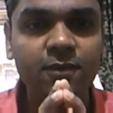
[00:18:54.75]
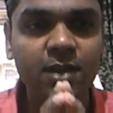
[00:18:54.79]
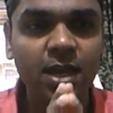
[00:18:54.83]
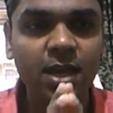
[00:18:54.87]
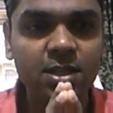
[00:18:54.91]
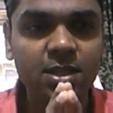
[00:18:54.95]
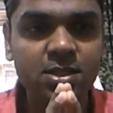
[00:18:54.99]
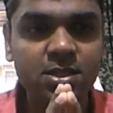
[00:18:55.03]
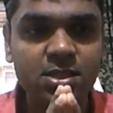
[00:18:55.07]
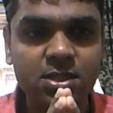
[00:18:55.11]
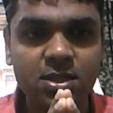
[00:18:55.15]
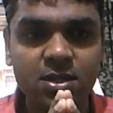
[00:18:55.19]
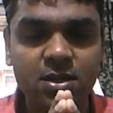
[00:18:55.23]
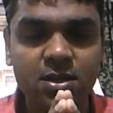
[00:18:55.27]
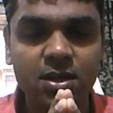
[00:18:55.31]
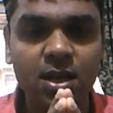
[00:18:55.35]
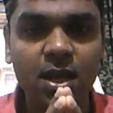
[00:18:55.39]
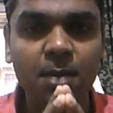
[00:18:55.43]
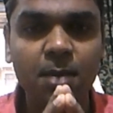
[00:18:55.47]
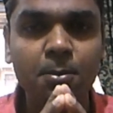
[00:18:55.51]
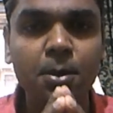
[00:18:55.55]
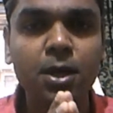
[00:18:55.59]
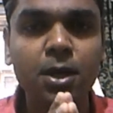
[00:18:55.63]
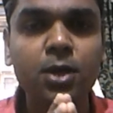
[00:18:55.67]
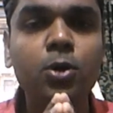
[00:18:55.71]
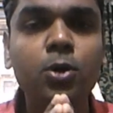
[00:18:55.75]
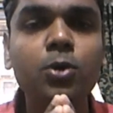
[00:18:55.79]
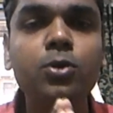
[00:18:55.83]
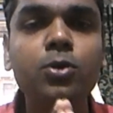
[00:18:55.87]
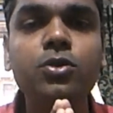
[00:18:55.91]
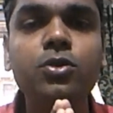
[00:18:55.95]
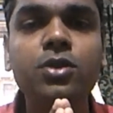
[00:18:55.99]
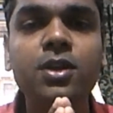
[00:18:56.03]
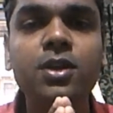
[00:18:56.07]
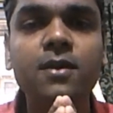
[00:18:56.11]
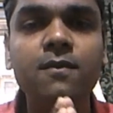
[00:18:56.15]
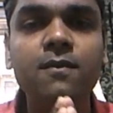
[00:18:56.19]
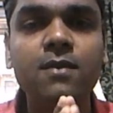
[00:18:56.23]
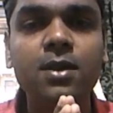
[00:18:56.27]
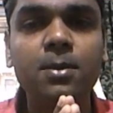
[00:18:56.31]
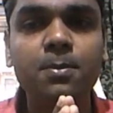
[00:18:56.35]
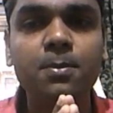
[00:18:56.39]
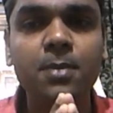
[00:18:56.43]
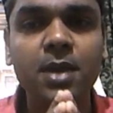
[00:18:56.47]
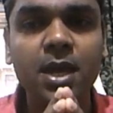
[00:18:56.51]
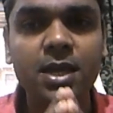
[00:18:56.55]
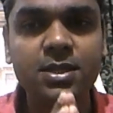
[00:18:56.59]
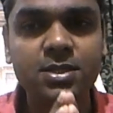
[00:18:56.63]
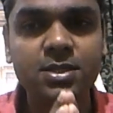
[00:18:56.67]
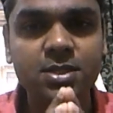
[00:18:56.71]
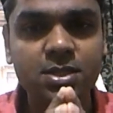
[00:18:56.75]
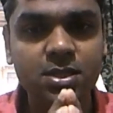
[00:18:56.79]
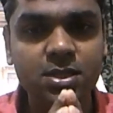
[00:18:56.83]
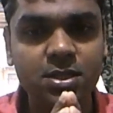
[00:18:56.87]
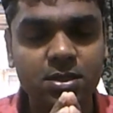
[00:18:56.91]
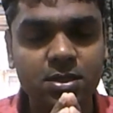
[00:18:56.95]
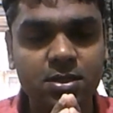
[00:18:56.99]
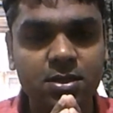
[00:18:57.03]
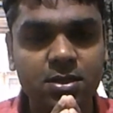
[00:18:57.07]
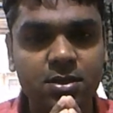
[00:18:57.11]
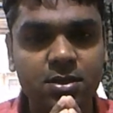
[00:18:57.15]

cancer? Am I going to develop cancer?